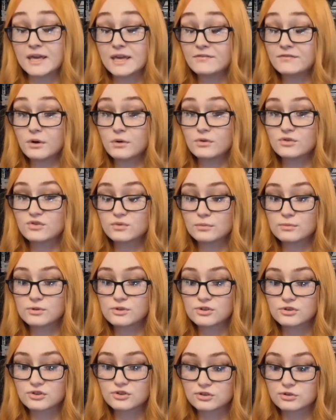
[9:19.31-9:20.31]
if those rumors
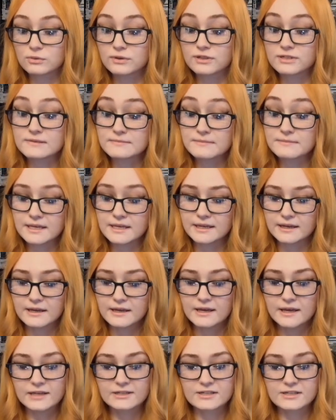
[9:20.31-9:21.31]
are true, and to me,
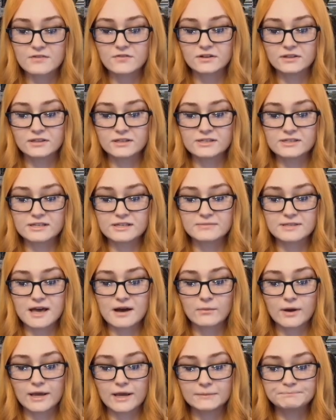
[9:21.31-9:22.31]
it definitely seems
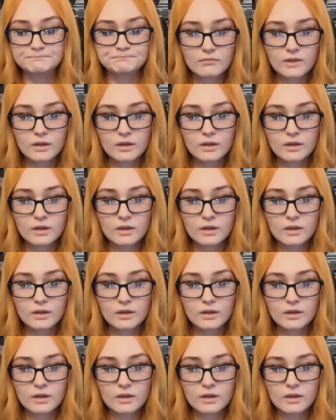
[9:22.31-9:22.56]
that way.